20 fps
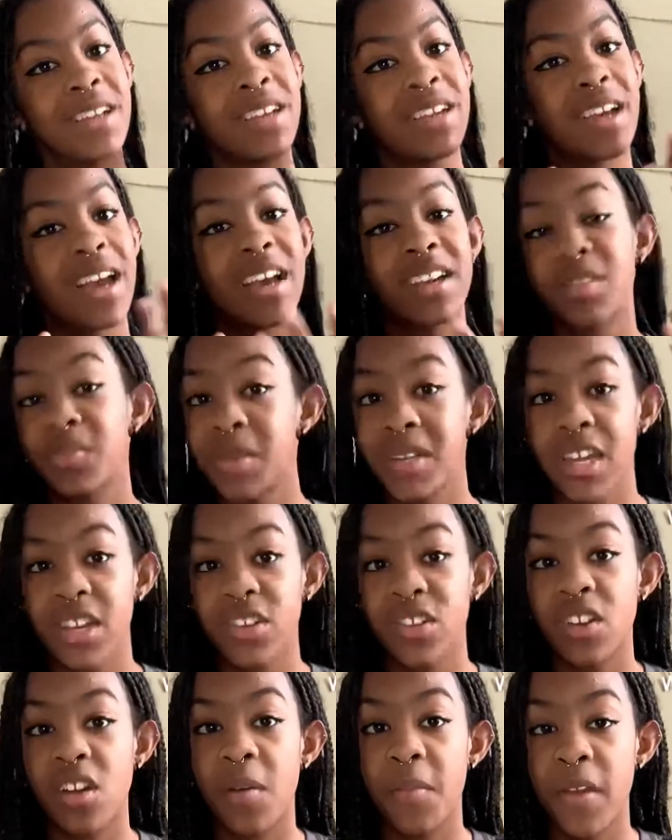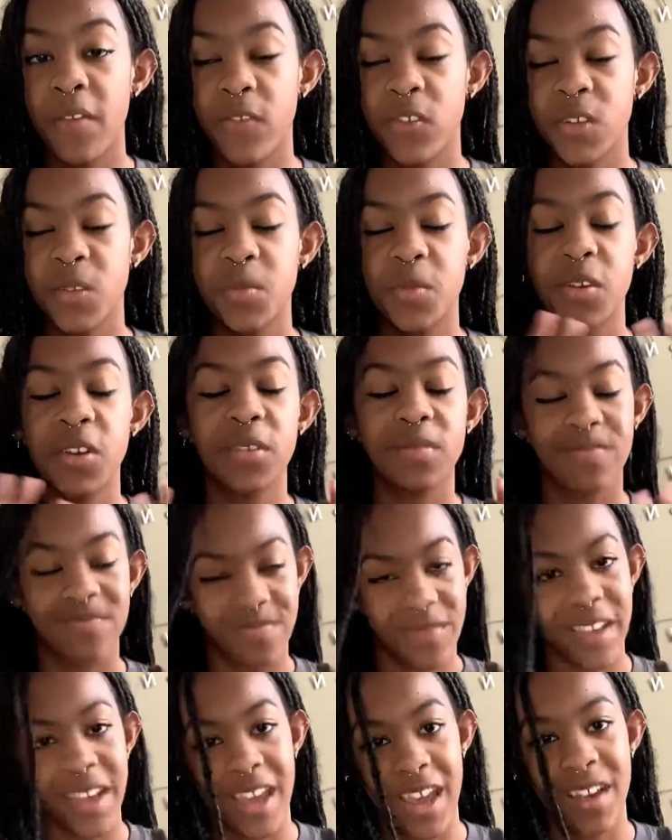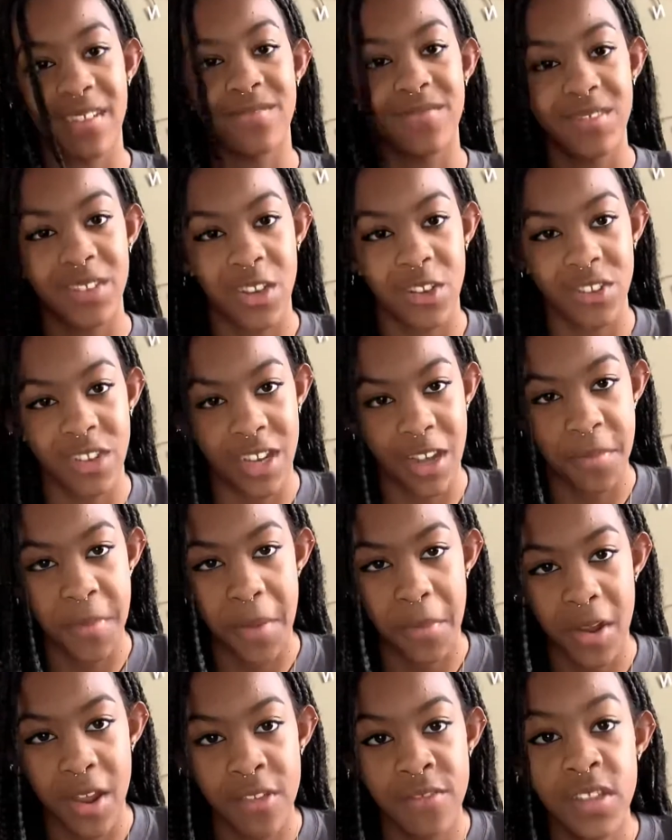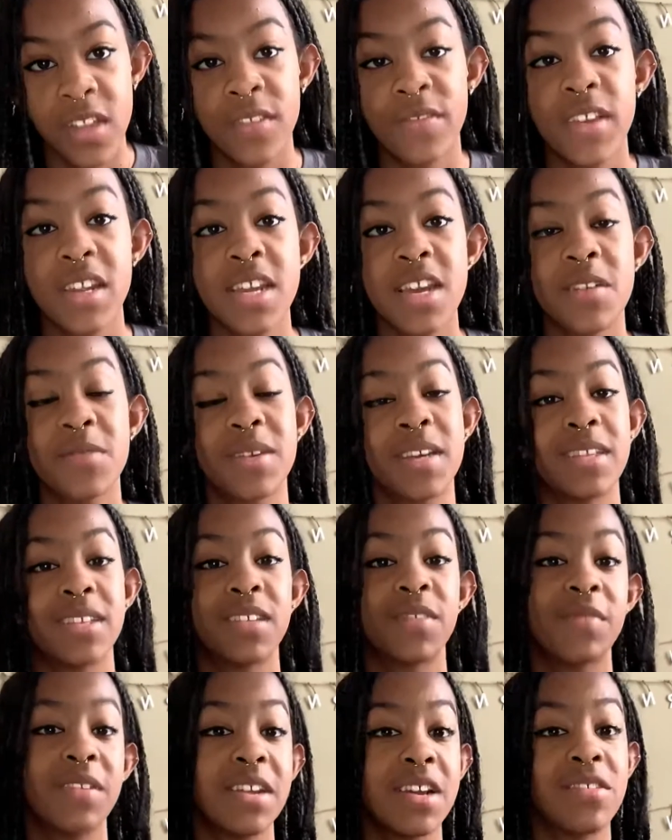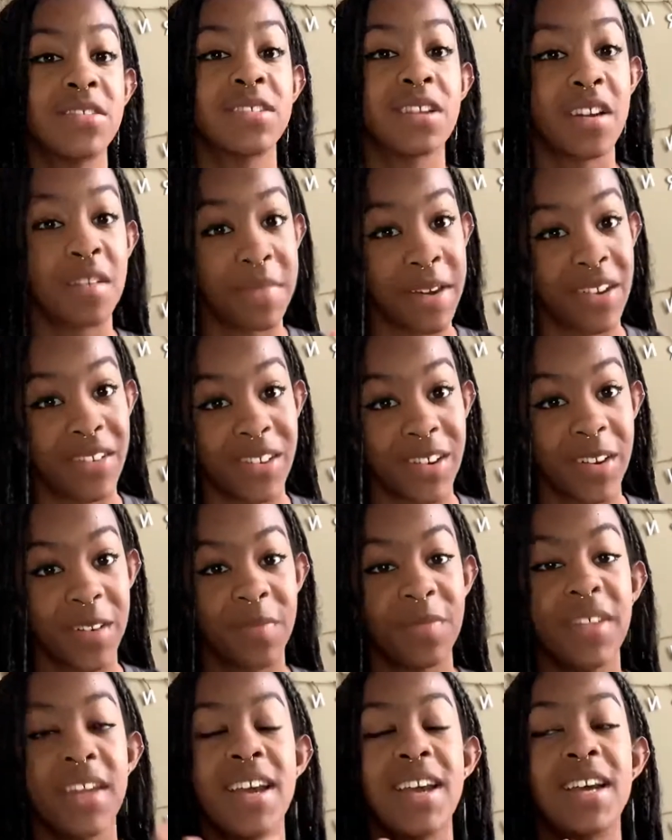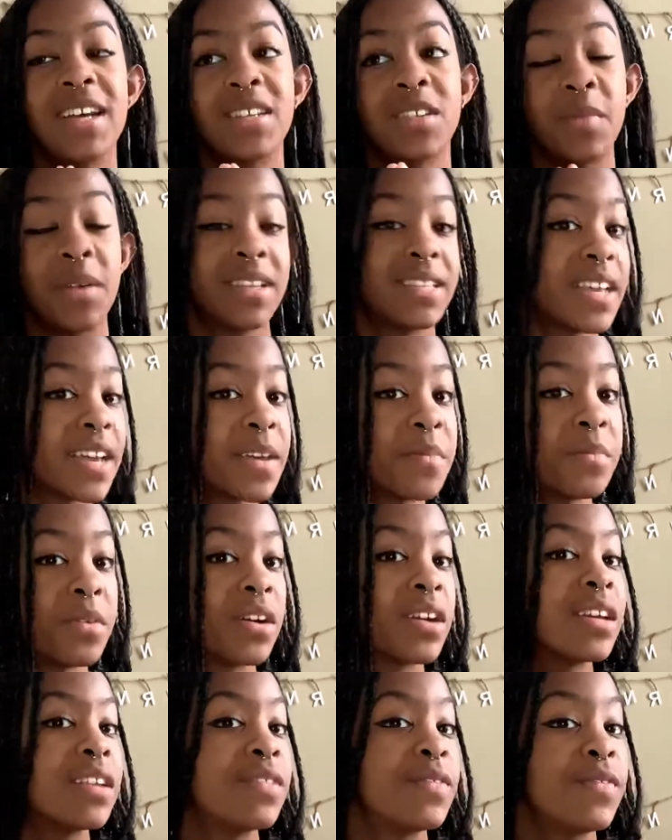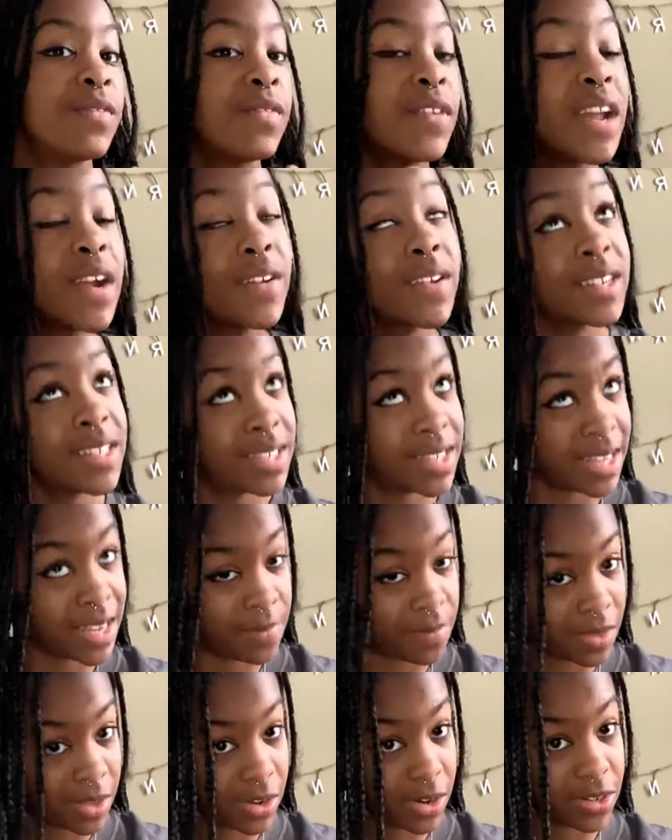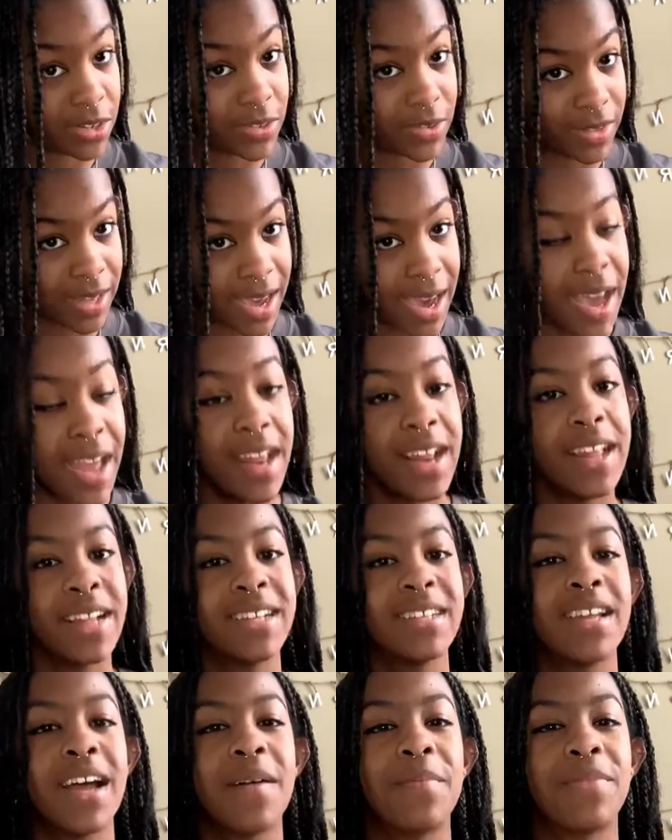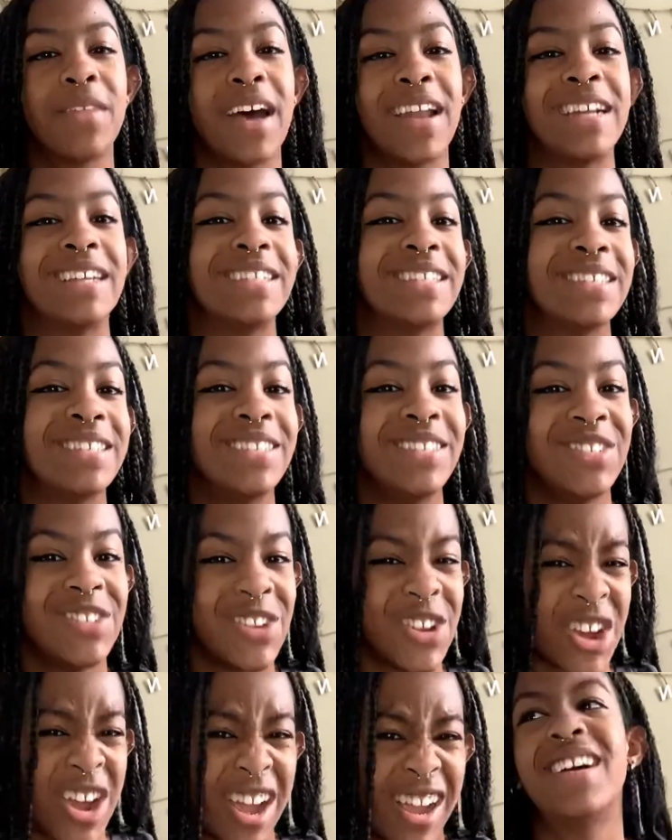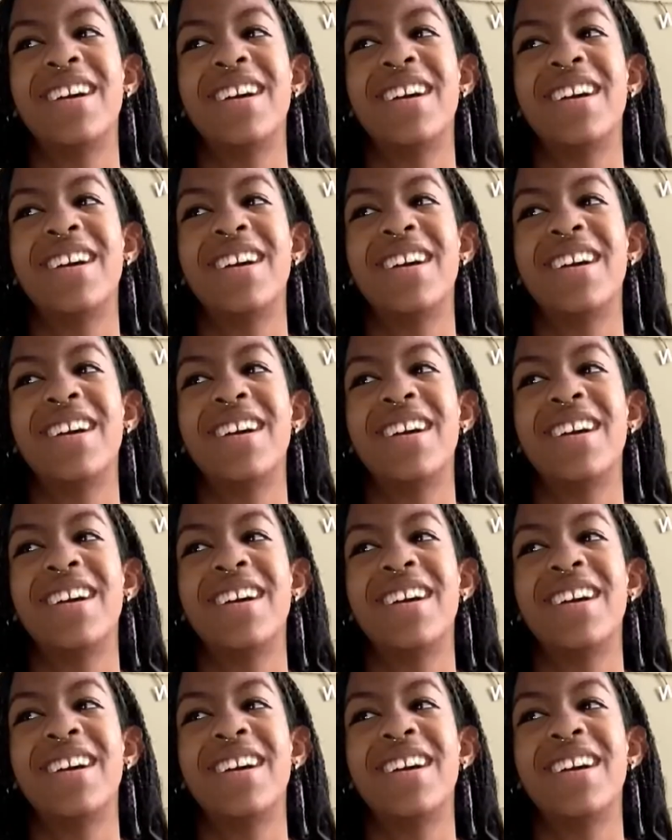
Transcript: explanation on my first book, again, go check out my previous video, because this video is not about her. So my second book is very similar to that, except that it's not.